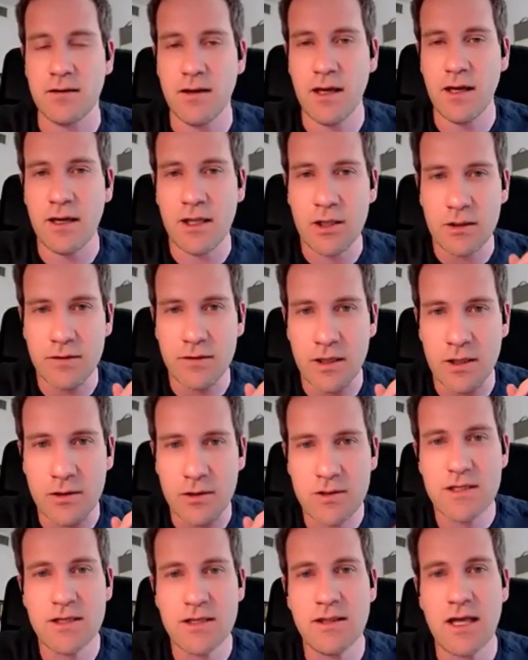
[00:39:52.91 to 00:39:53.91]
And they're
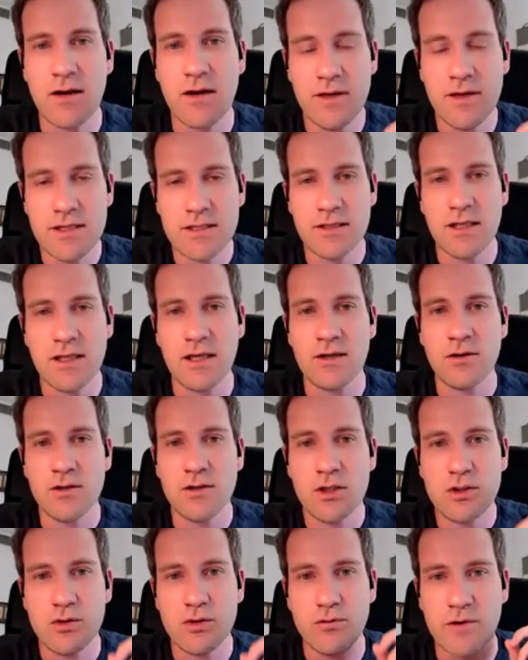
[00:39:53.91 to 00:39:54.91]
using that reasoning in order
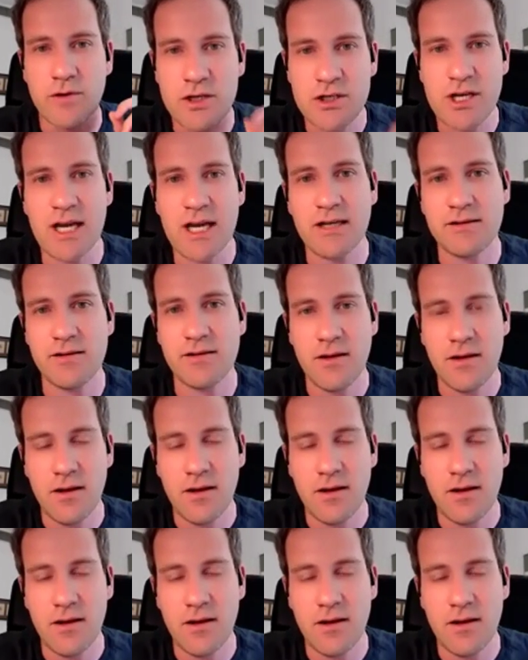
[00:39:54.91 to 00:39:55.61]
to reject